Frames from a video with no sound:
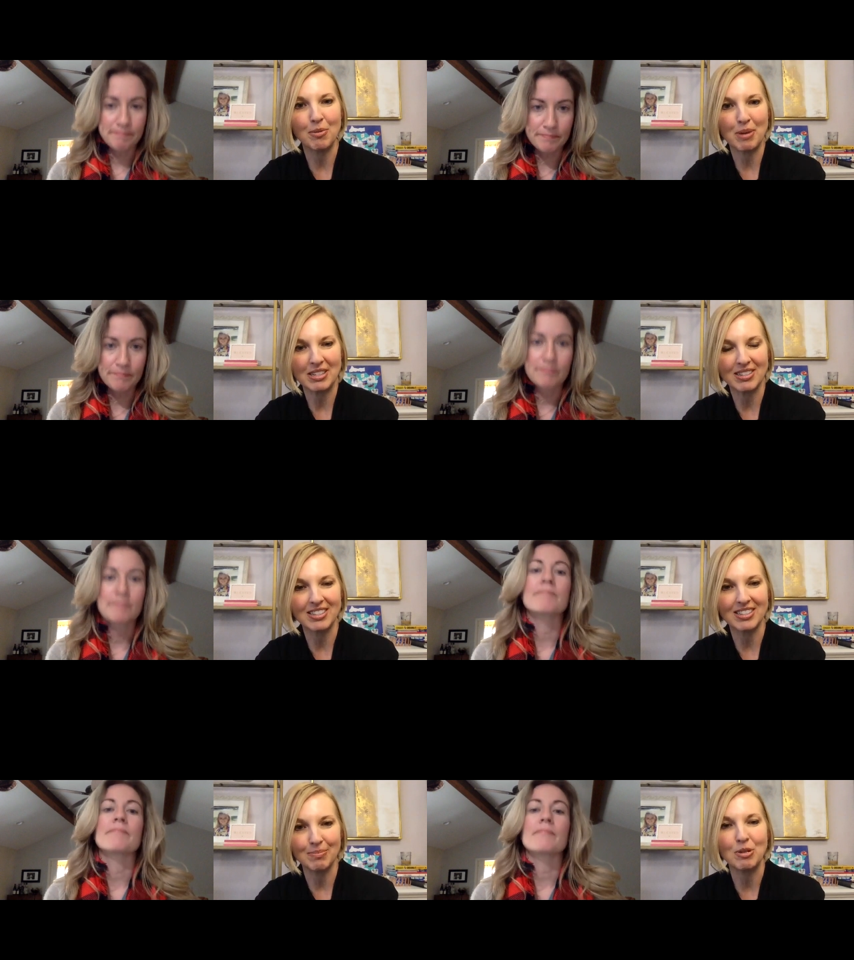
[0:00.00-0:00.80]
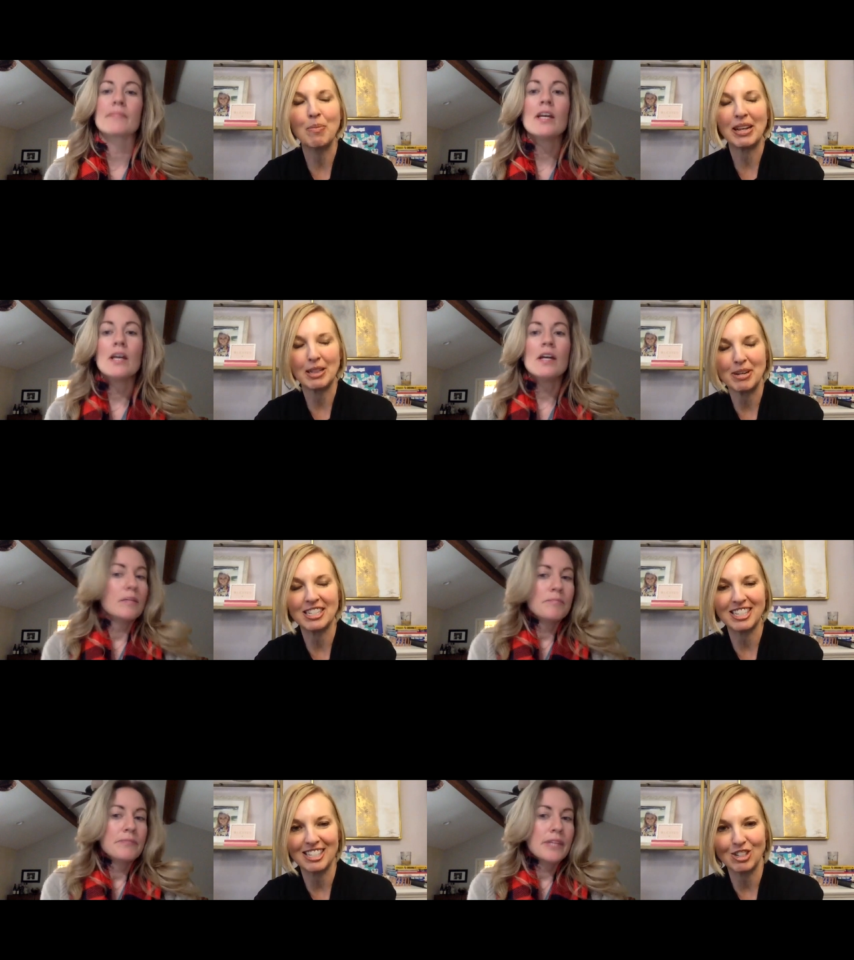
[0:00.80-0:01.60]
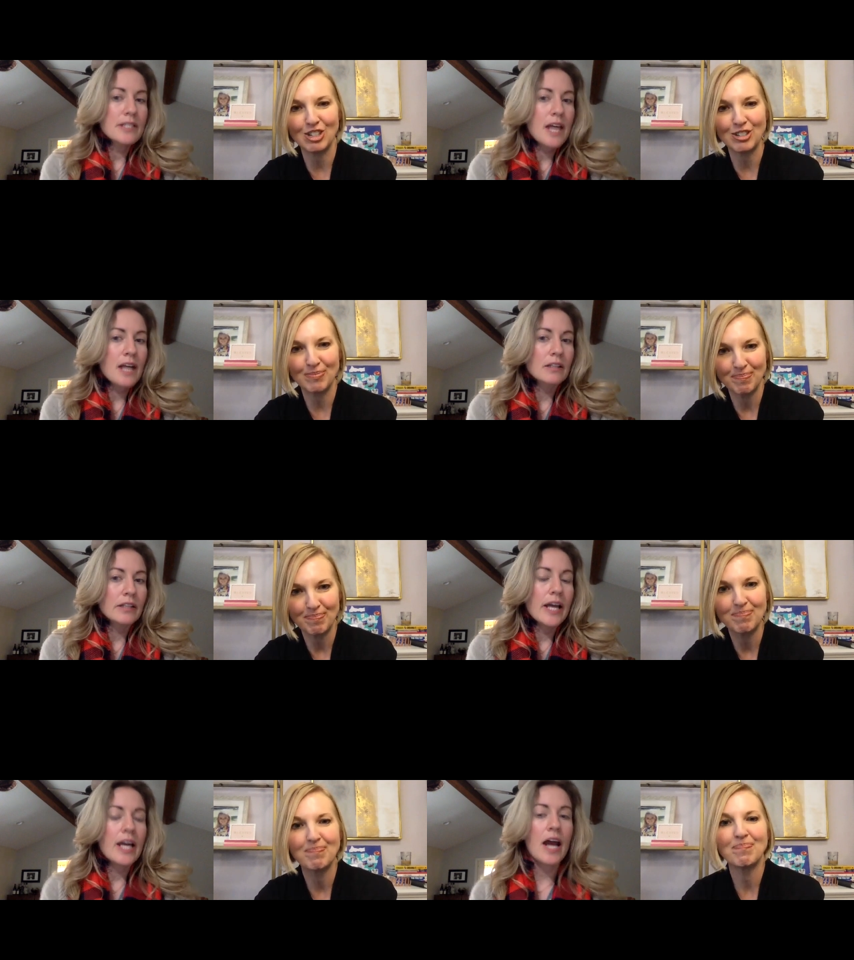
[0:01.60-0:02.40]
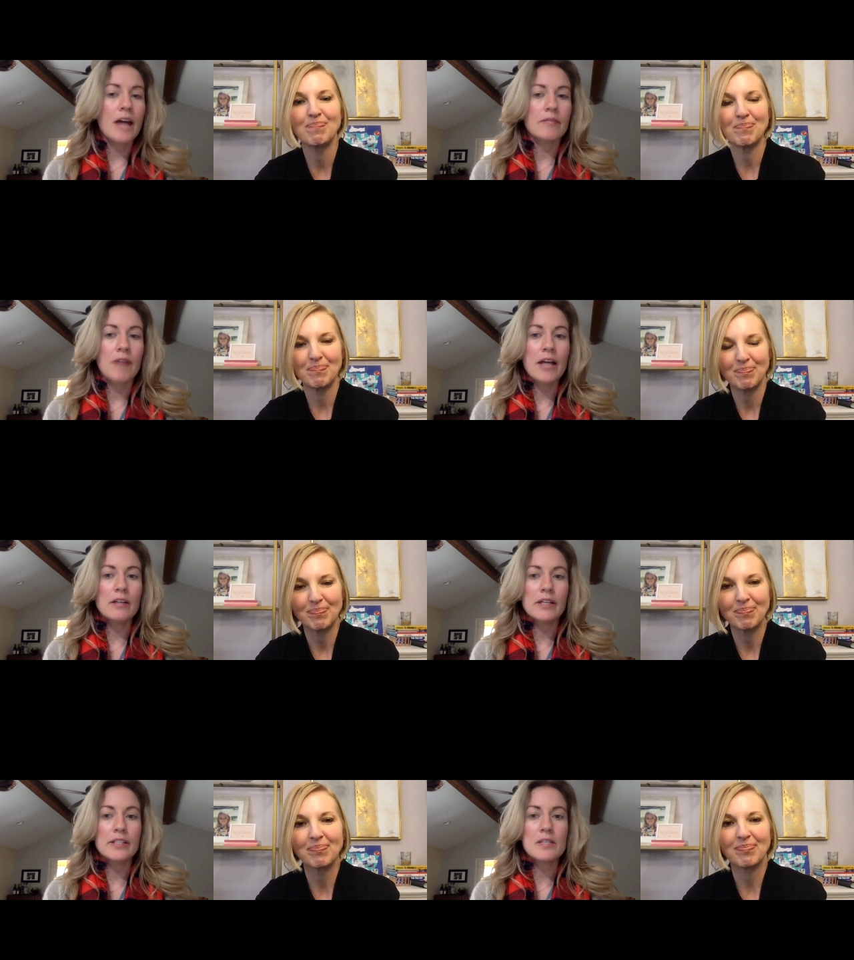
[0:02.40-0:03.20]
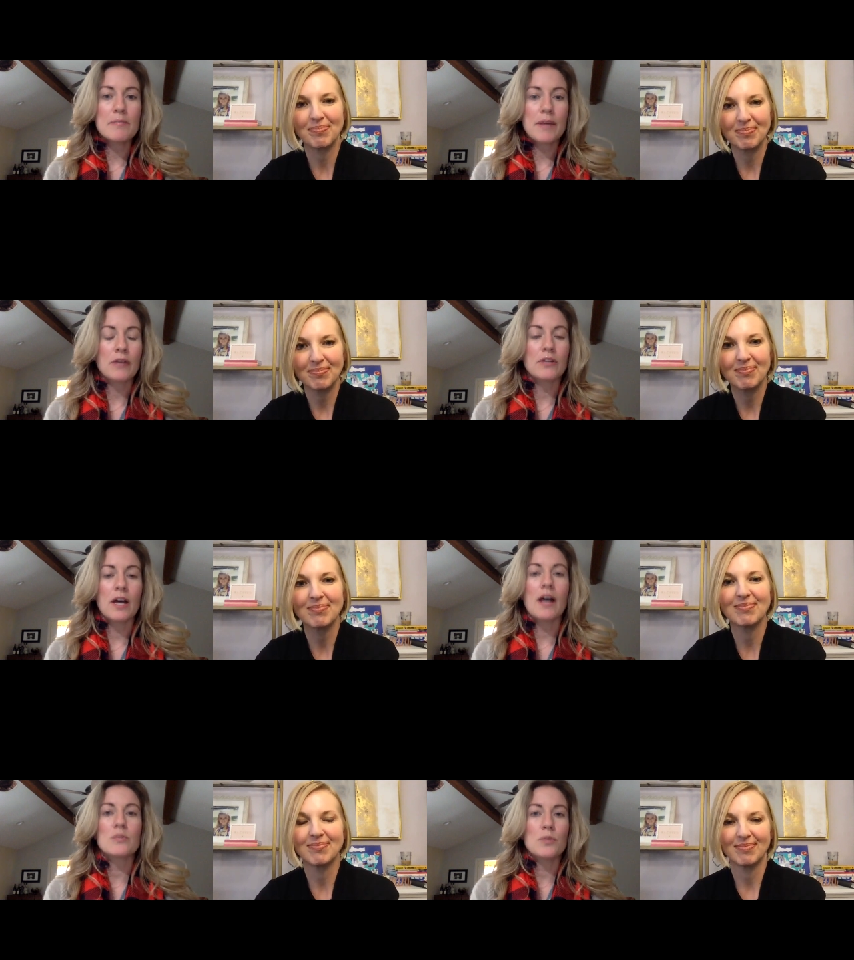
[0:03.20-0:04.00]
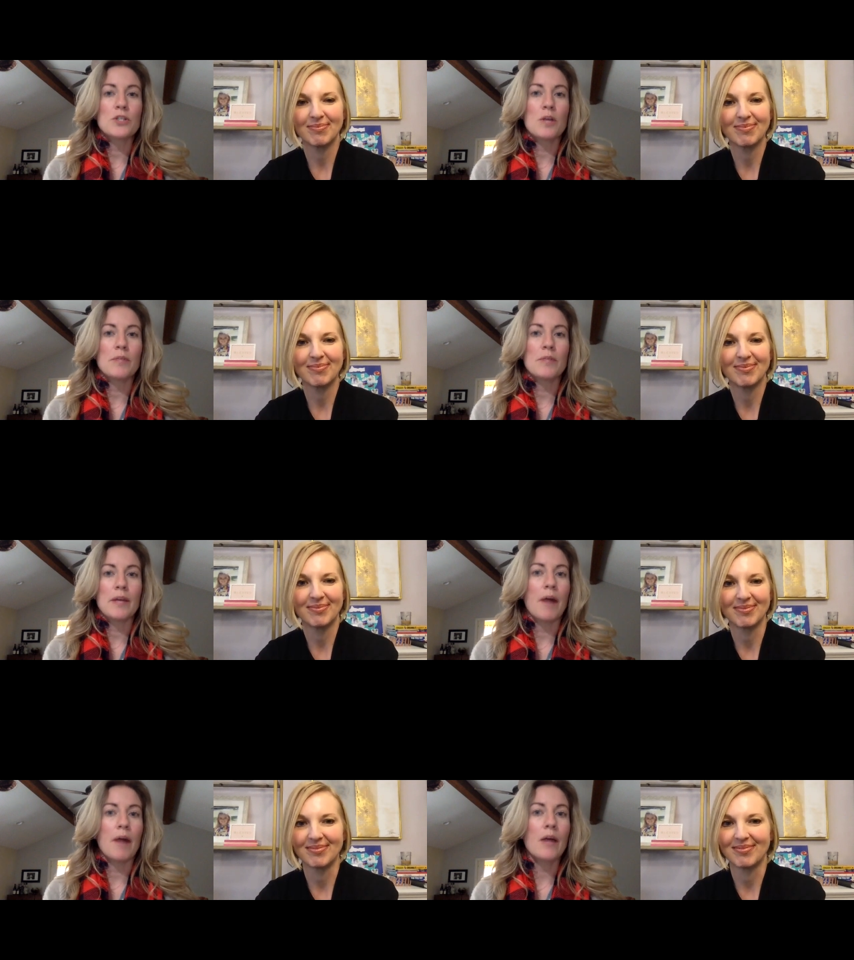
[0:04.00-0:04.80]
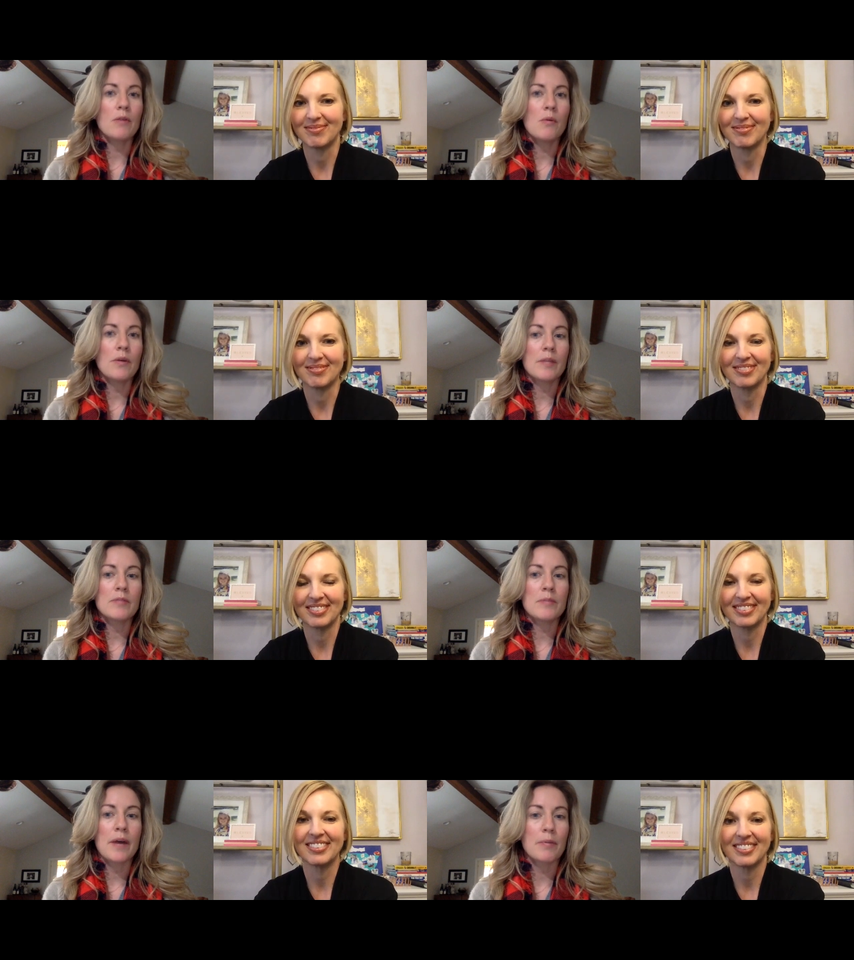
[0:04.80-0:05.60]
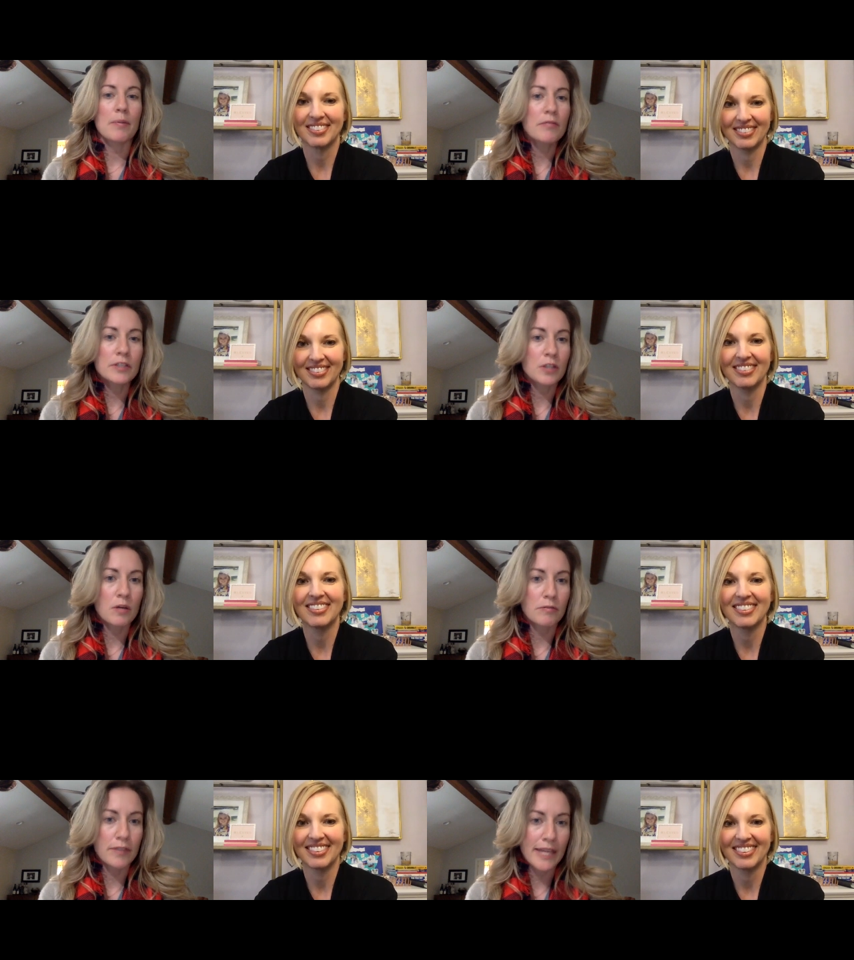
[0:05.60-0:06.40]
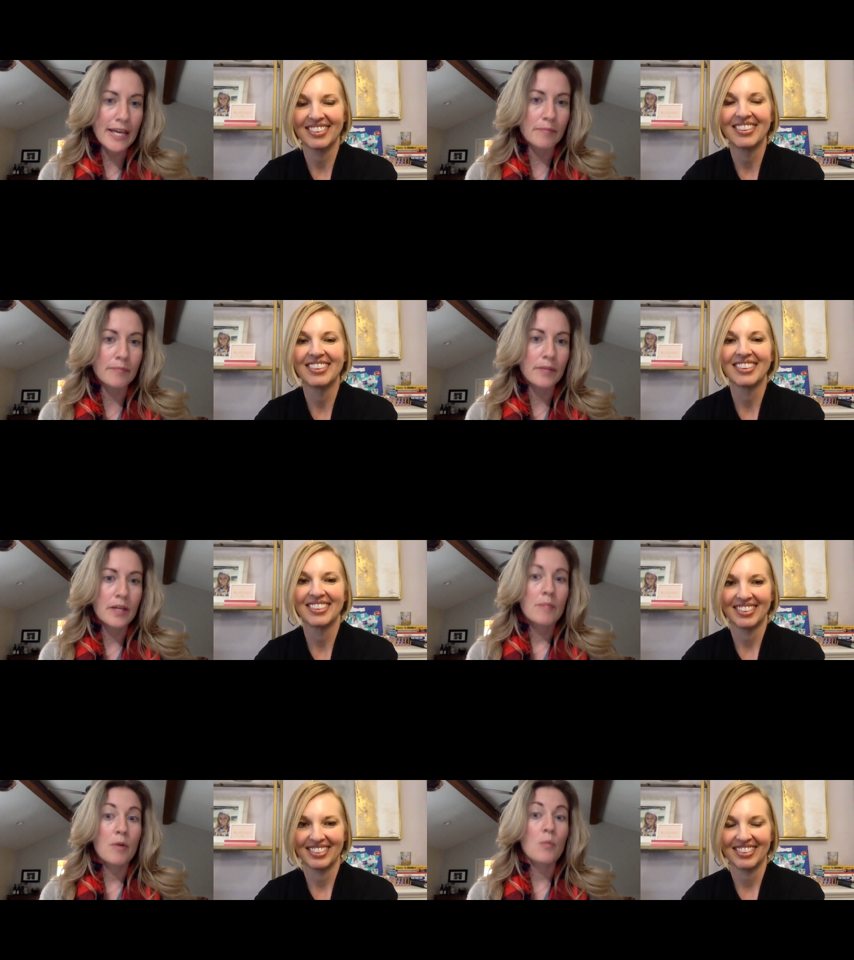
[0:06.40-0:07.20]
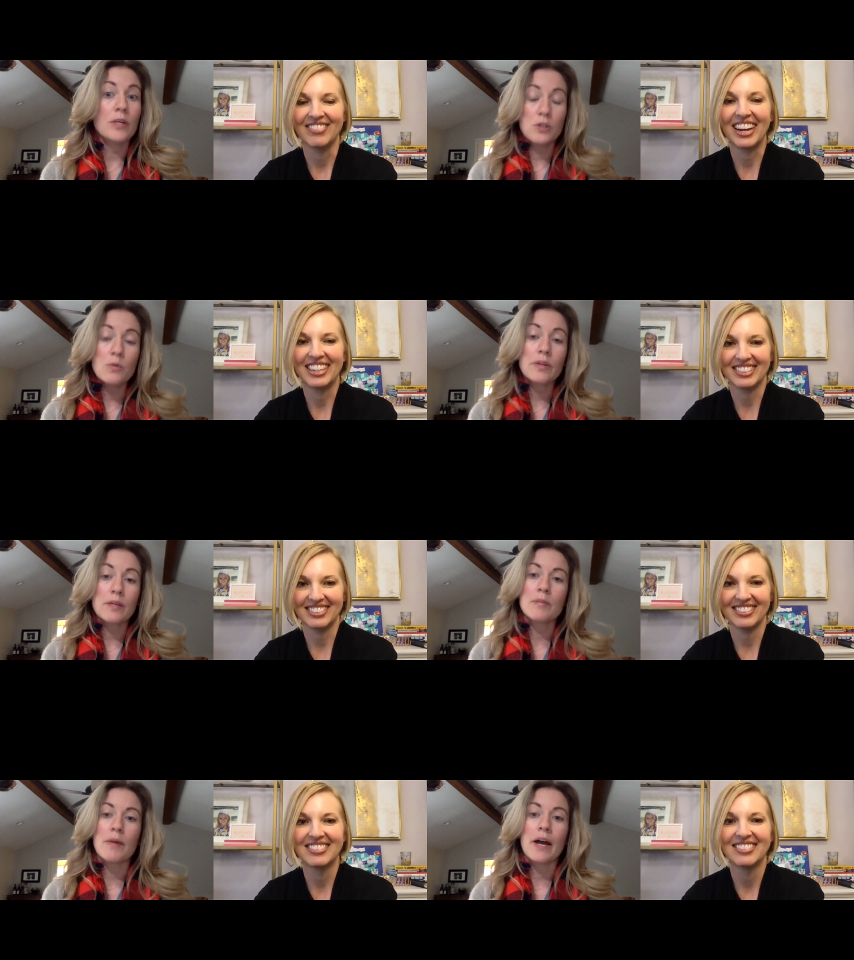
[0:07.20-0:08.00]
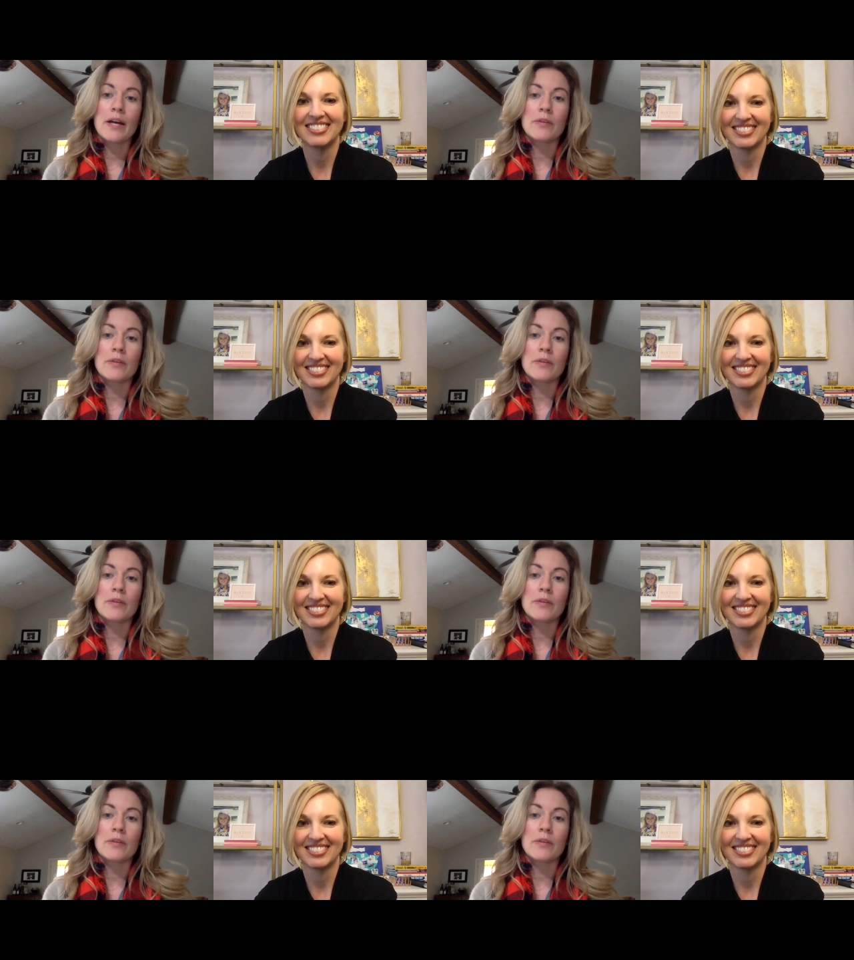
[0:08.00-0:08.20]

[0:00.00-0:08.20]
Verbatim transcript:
Speaker 1: the best to make the best decision. Yeah.
Speaker 2: And I, I it doesn't matter to us which home they buy. We want them to buy the perfect home for them. But we do want them to buy it with